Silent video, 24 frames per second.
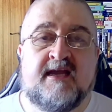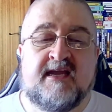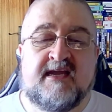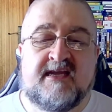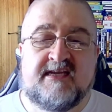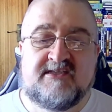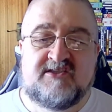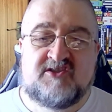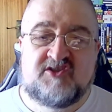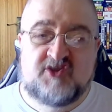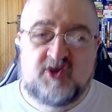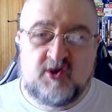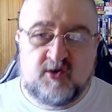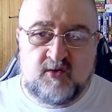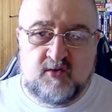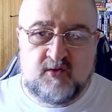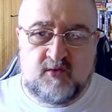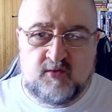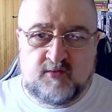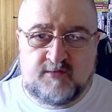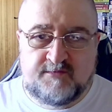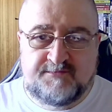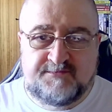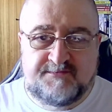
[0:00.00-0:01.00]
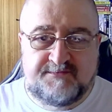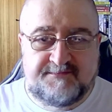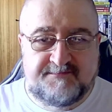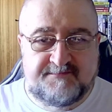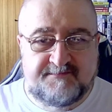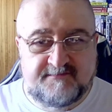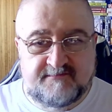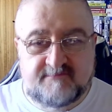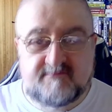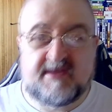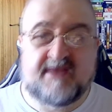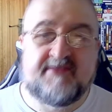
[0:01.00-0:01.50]
So
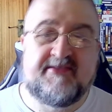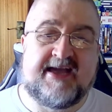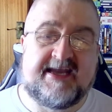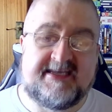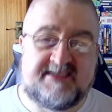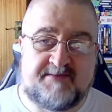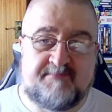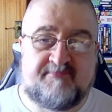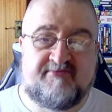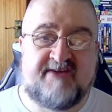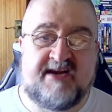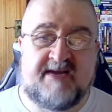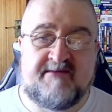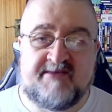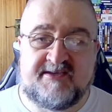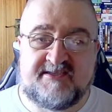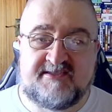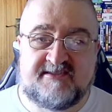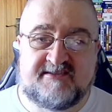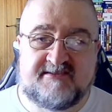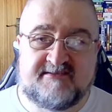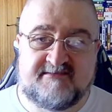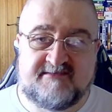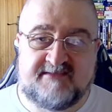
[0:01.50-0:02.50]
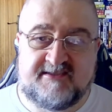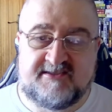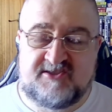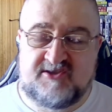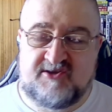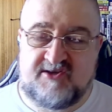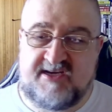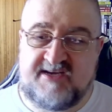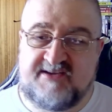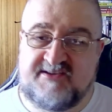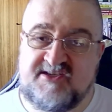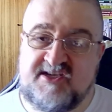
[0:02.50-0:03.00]
that's the premise. So
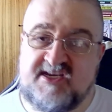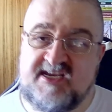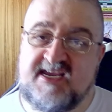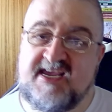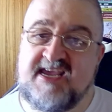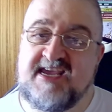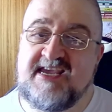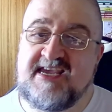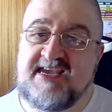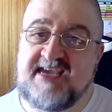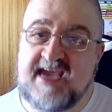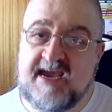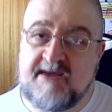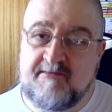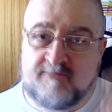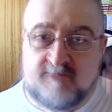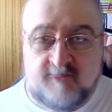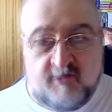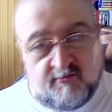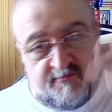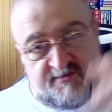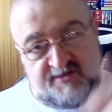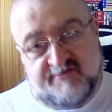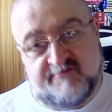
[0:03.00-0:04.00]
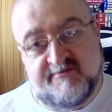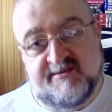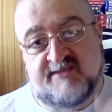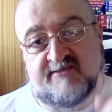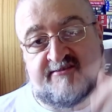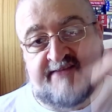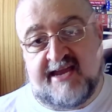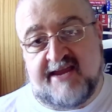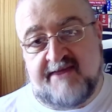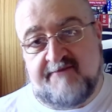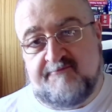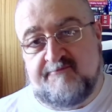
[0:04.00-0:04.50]
you see, you get moments with
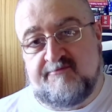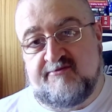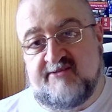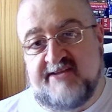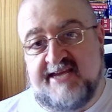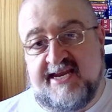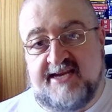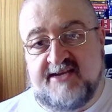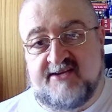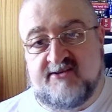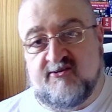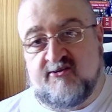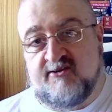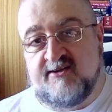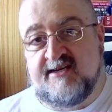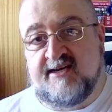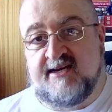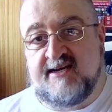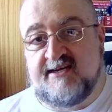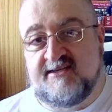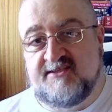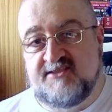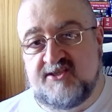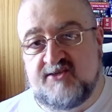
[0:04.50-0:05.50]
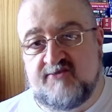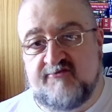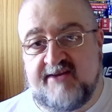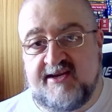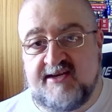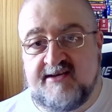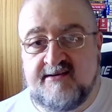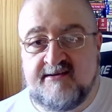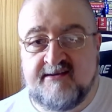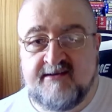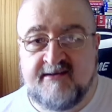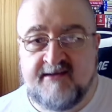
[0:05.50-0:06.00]
life played on a
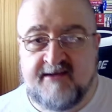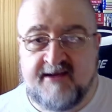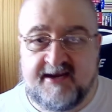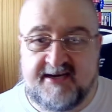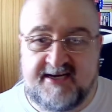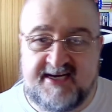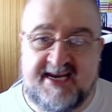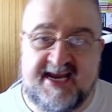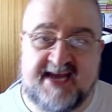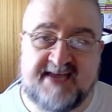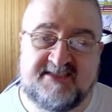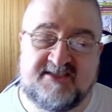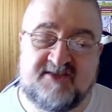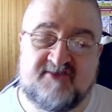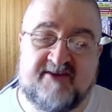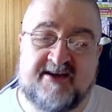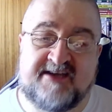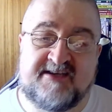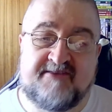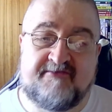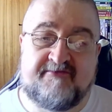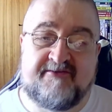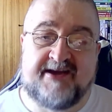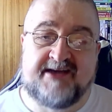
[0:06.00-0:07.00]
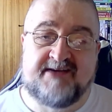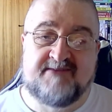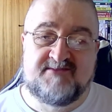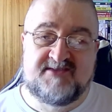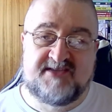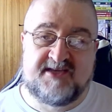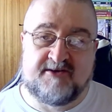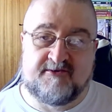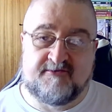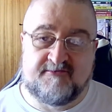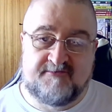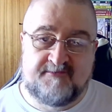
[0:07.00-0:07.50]
screen, and he has to try and defend
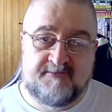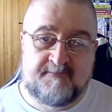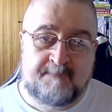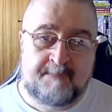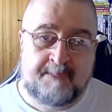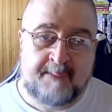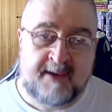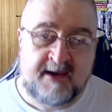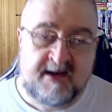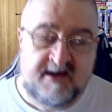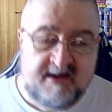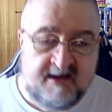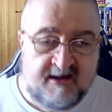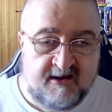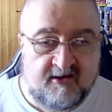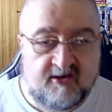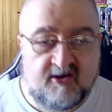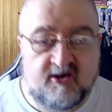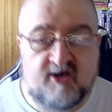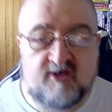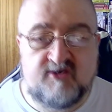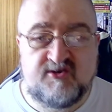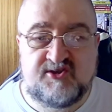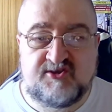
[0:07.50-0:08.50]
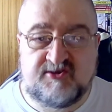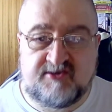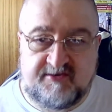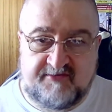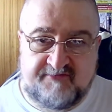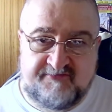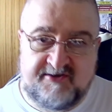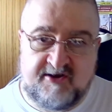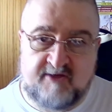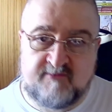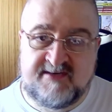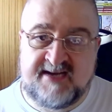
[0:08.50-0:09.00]
himself. Also in the
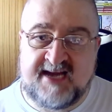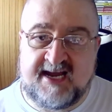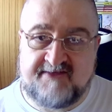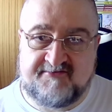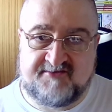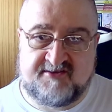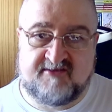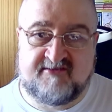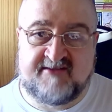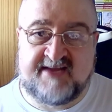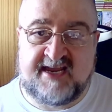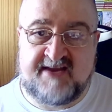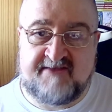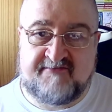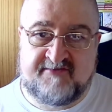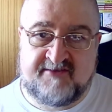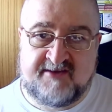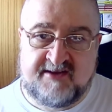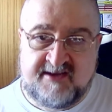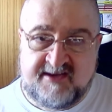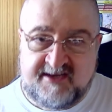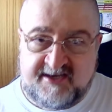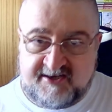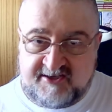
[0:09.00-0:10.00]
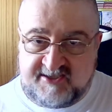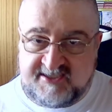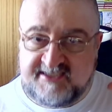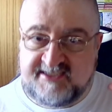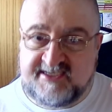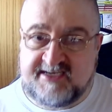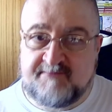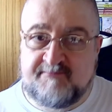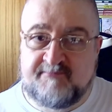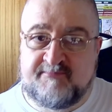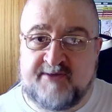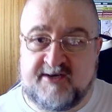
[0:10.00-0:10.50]
film, The Afterlife, because he's
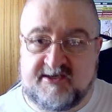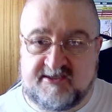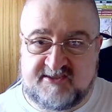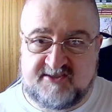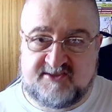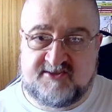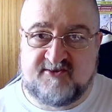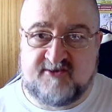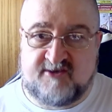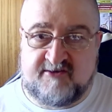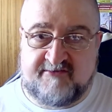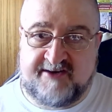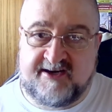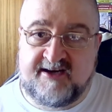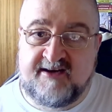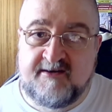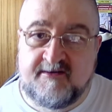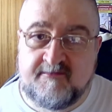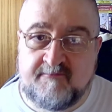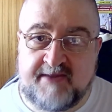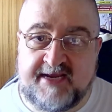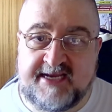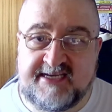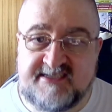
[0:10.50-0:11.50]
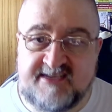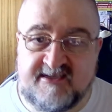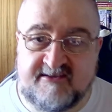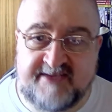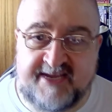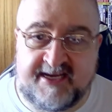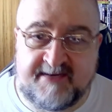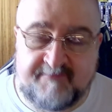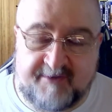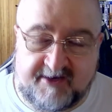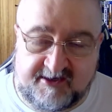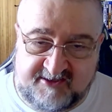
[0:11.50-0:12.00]
in purgatory
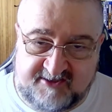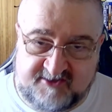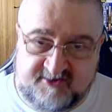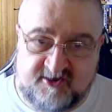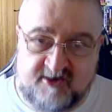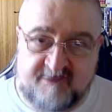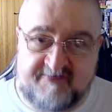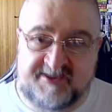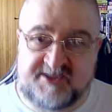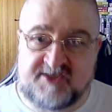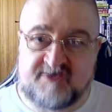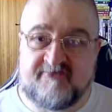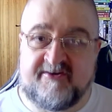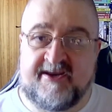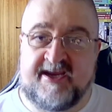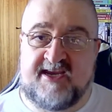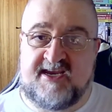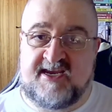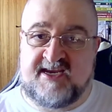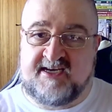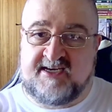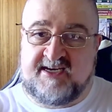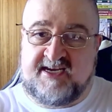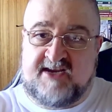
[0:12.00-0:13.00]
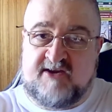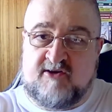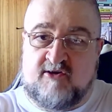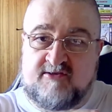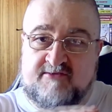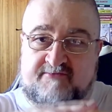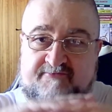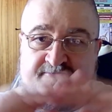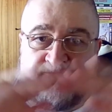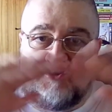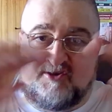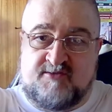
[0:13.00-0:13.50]
basically. Purgatory is great. You can eat all the
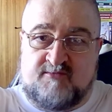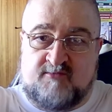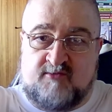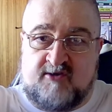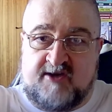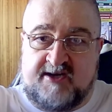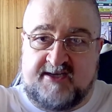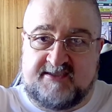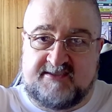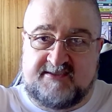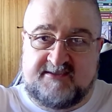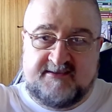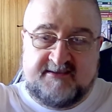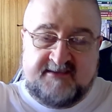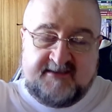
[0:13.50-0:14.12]
food you want.